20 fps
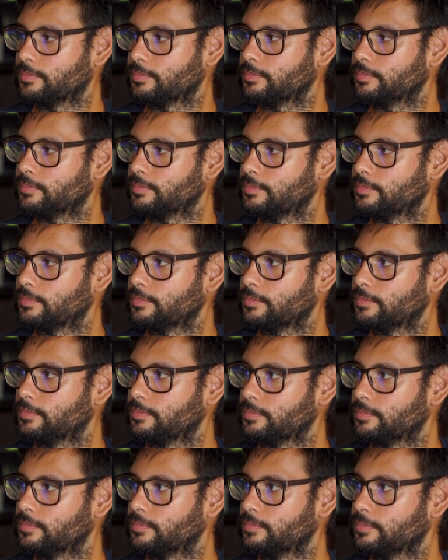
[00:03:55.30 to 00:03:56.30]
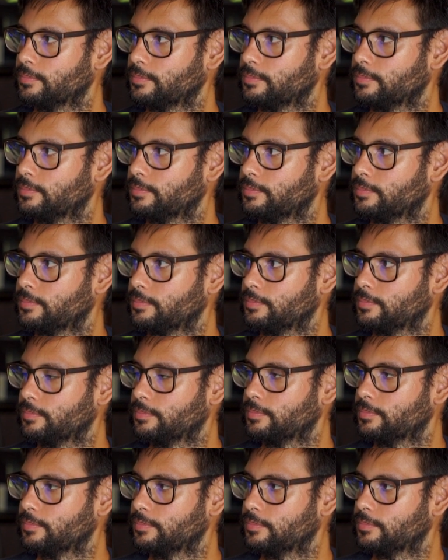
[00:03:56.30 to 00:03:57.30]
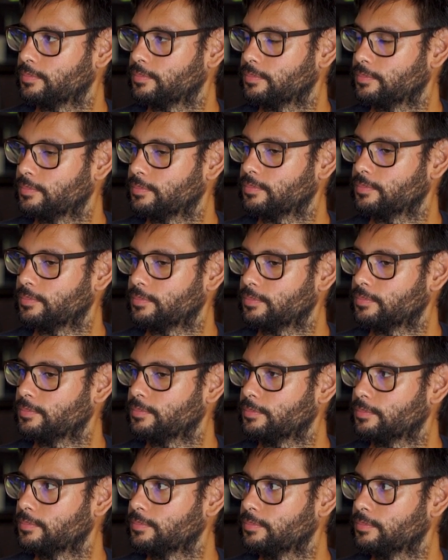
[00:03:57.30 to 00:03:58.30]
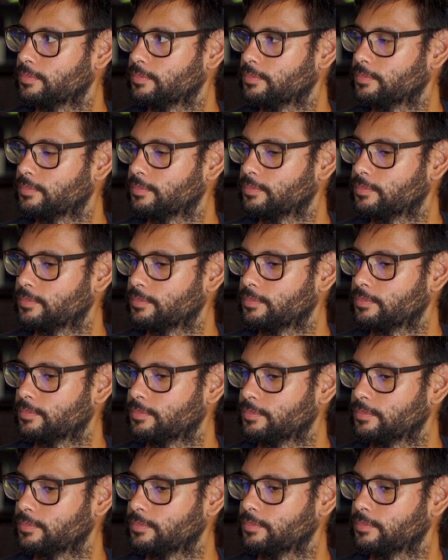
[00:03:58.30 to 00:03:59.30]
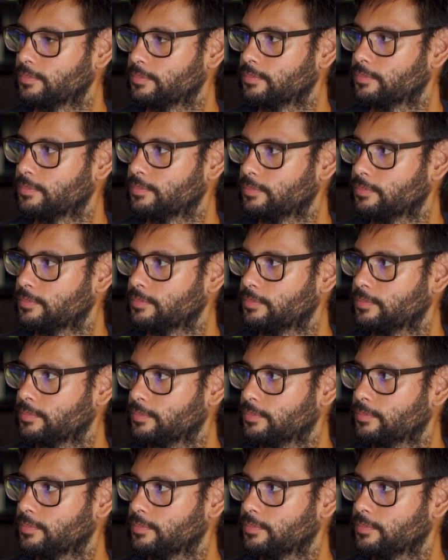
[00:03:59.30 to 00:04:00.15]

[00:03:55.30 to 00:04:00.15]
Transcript: This person isn't speaking.